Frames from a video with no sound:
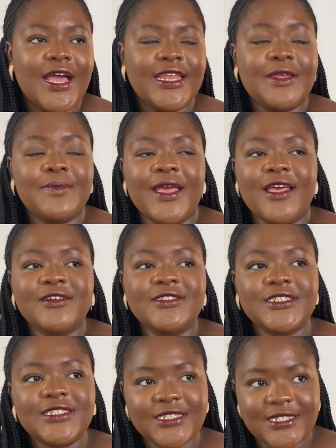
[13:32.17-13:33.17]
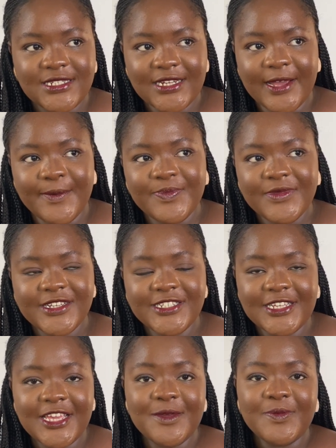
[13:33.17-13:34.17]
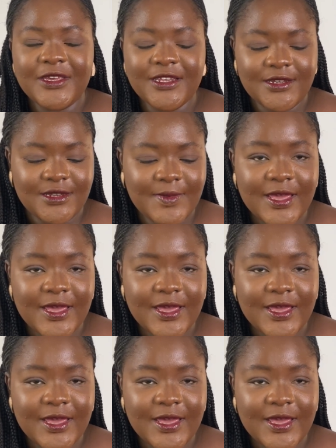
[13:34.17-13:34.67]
And then my elder sister, she came in.